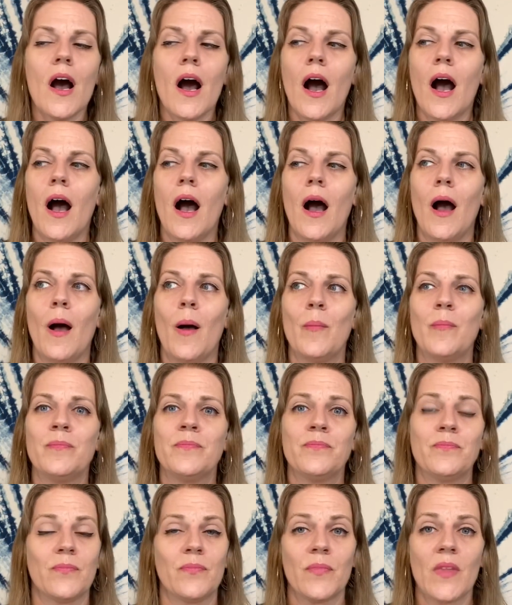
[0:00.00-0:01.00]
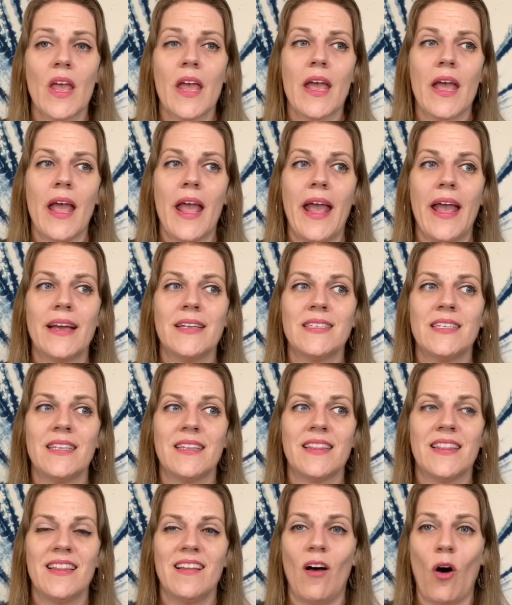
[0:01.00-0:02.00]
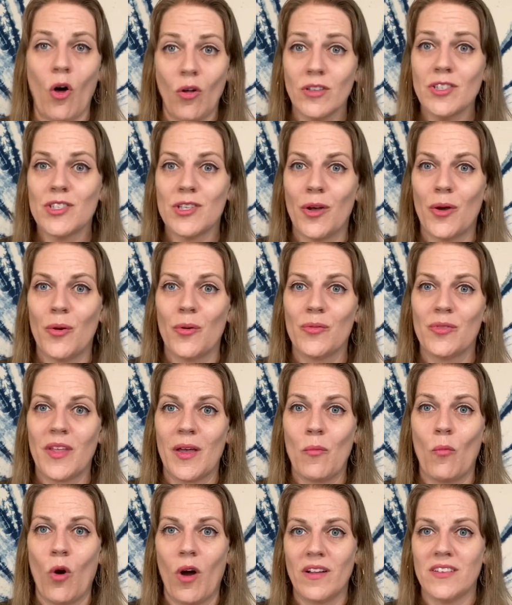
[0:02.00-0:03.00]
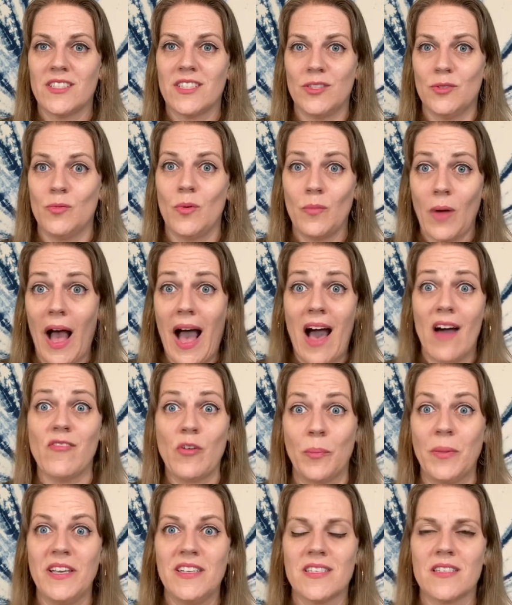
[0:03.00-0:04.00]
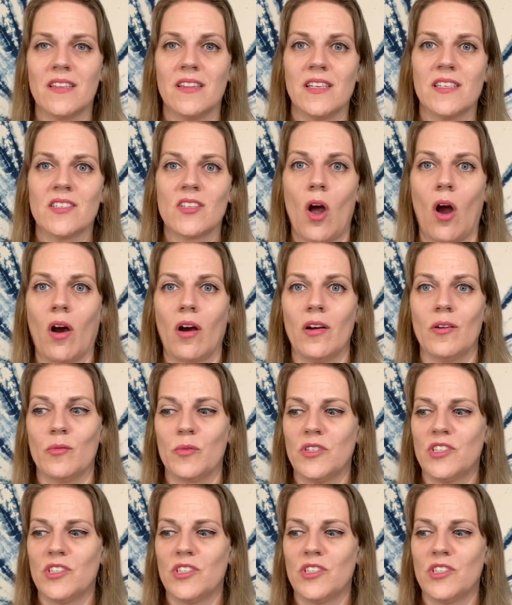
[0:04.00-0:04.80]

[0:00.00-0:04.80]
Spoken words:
And also they want to have a piece of this art,